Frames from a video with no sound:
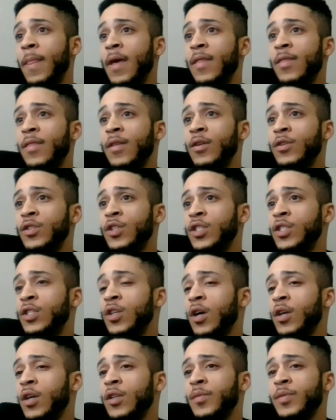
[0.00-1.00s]
And they're just
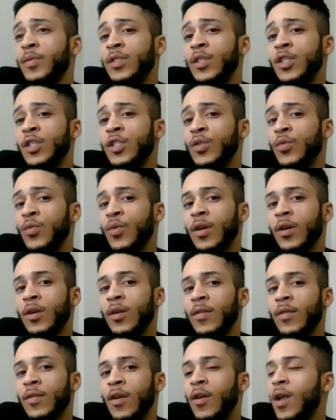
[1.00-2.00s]
stuck in a position
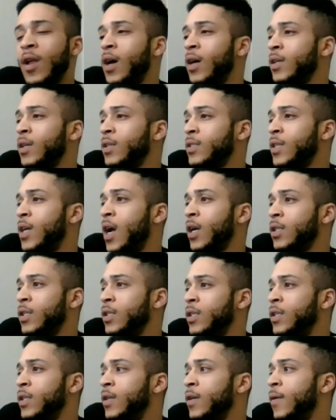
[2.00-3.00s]
where they're not
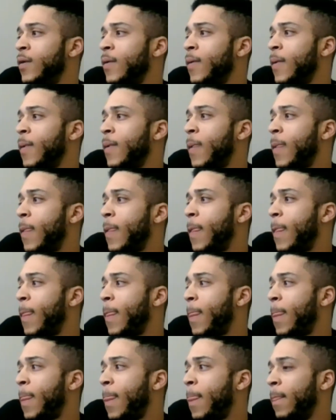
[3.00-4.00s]
exactly
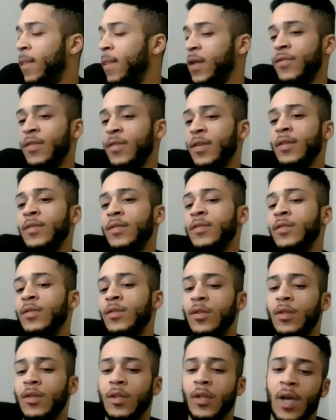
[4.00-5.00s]
living
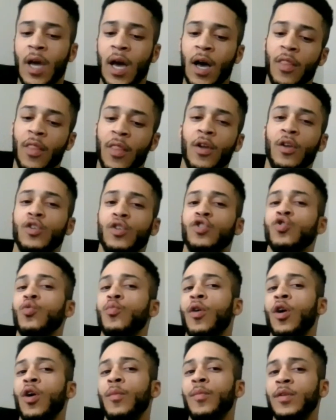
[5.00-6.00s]
out their true
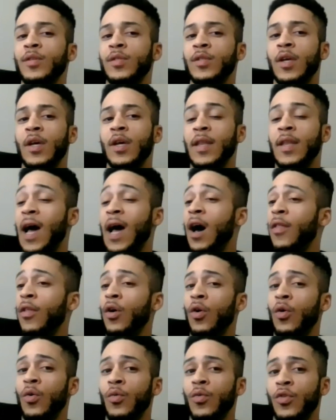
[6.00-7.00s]
purpose. Now
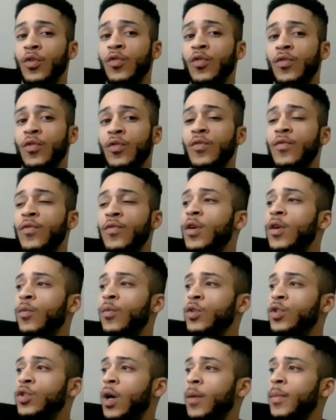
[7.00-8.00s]
though, no. you you
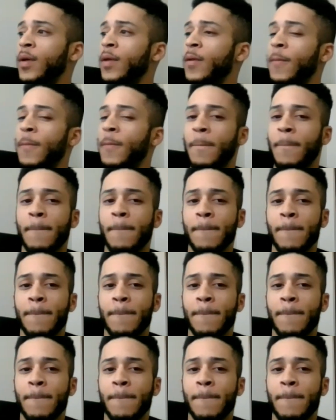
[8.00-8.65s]
which I mean,